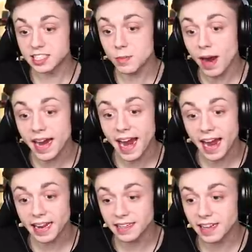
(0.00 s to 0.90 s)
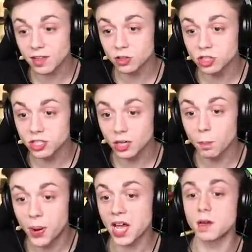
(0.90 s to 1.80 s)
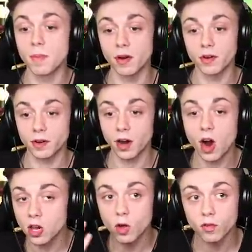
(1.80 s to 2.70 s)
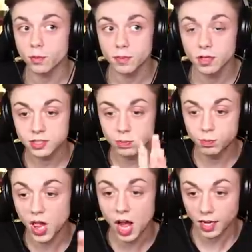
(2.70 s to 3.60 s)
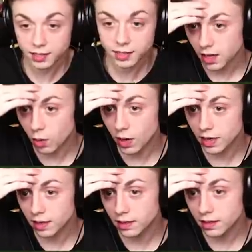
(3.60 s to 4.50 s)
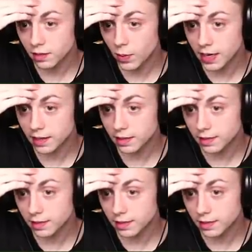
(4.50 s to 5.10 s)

It's in my hand, and there's still pig murder all over this block. Oh wait, wait.